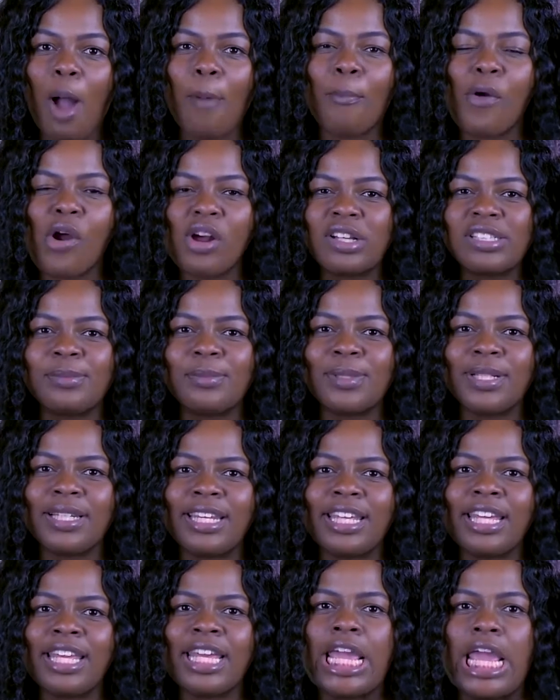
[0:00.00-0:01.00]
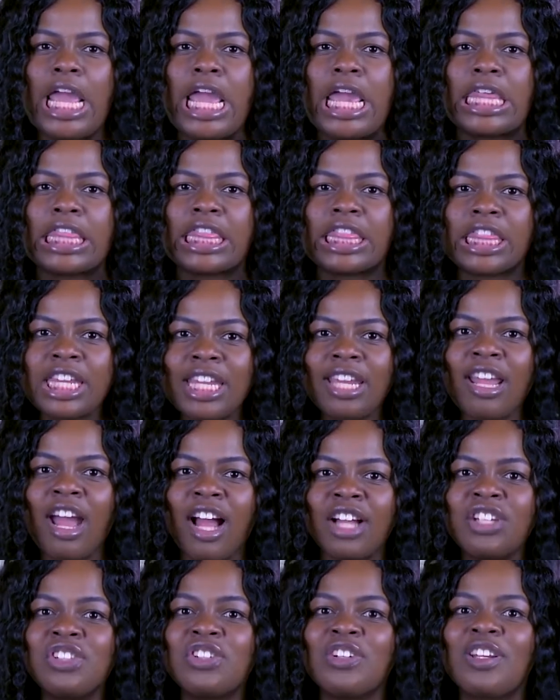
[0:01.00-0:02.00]
approximately
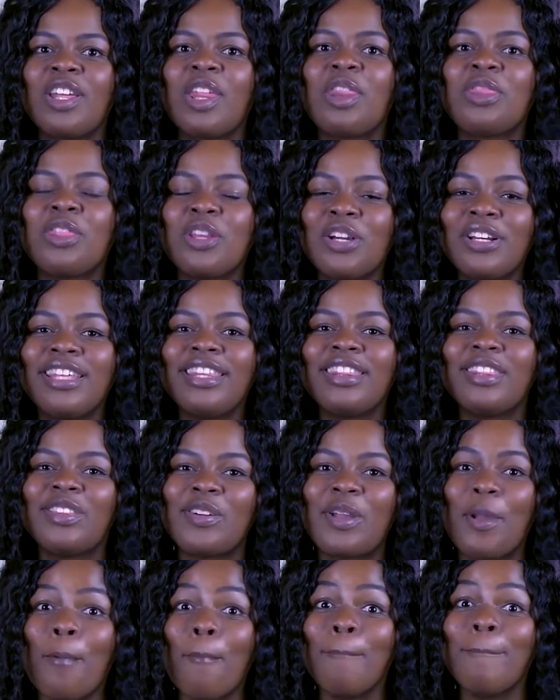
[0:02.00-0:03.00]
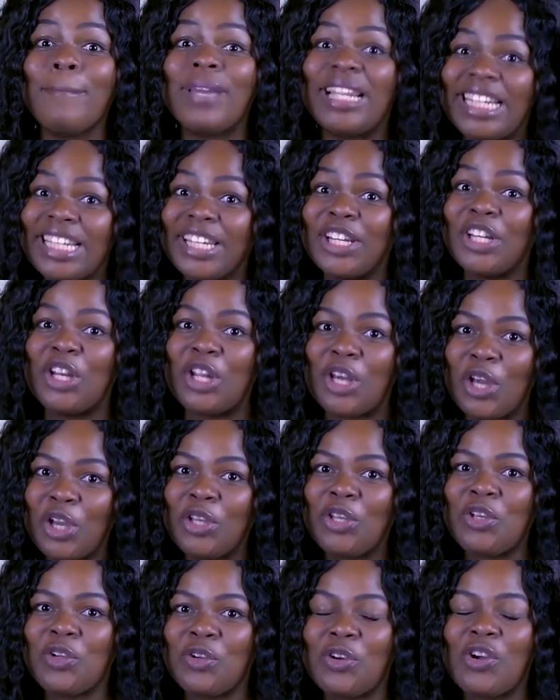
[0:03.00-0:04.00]
333 million
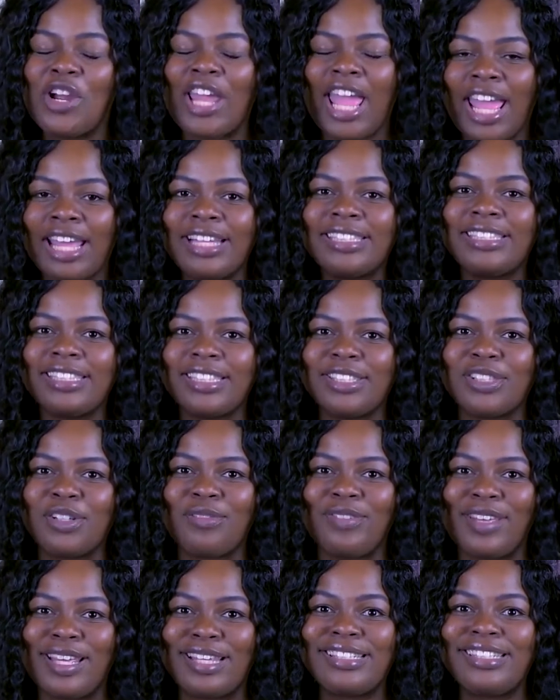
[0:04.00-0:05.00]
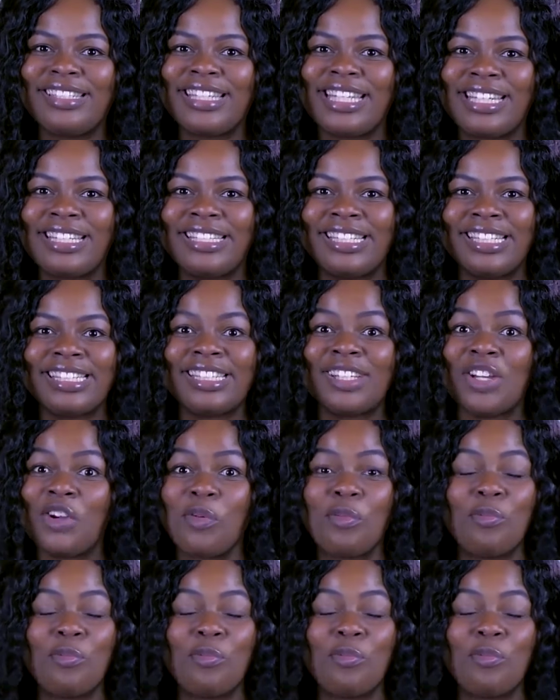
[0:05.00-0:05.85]
new cases of STDs are